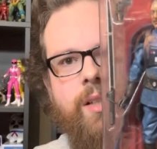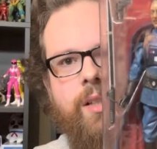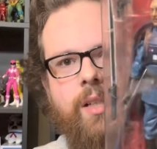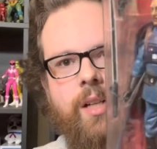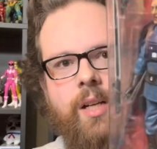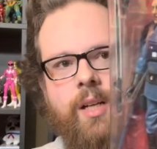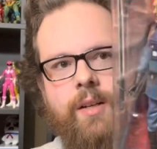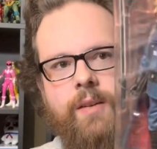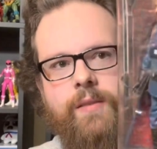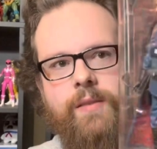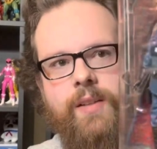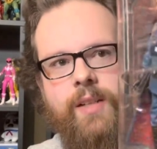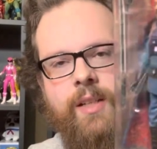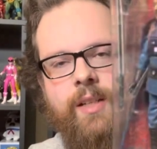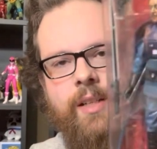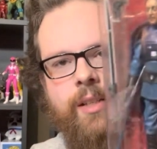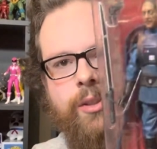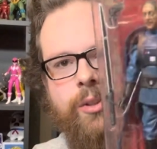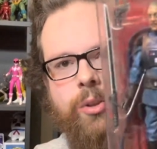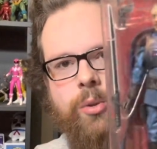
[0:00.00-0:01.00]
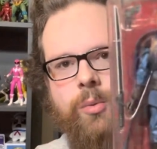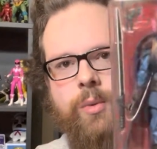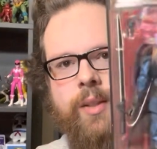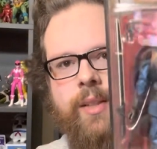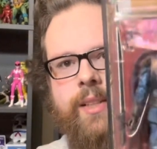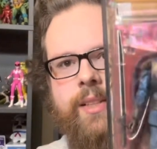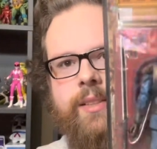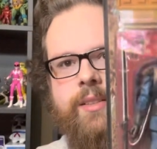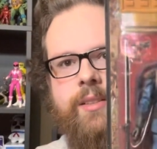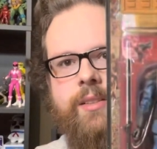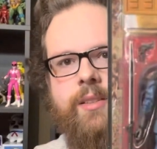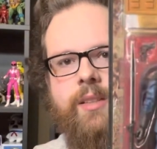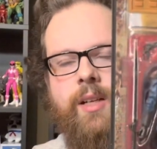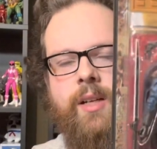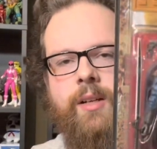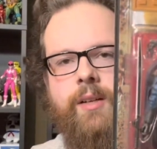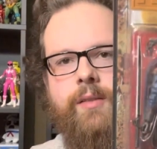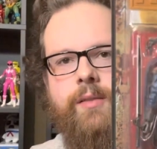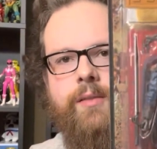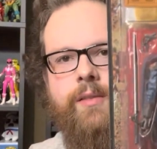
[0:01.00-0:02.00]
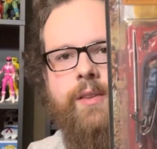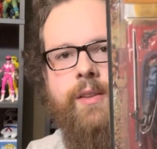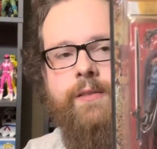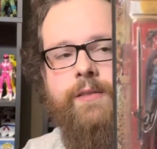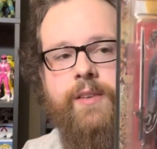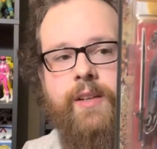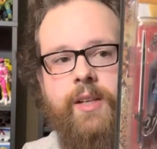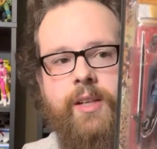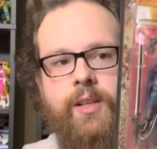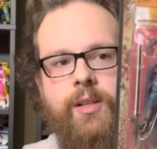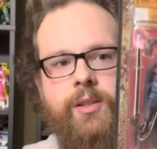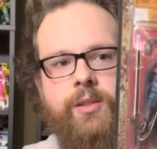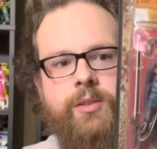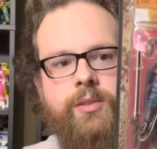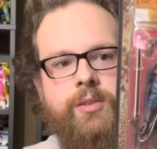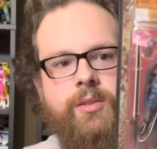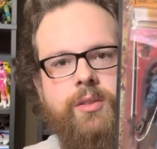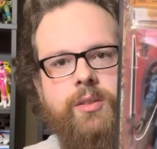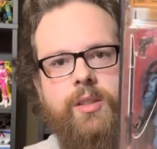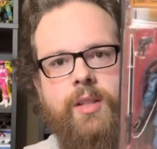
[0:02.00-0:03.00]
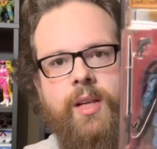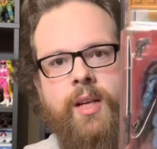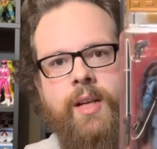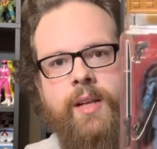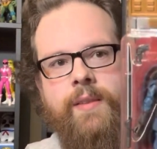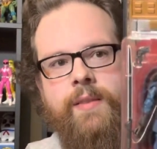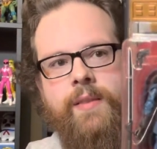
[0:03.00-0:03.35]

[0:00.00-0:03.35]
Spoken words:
of the initial release of the figures, and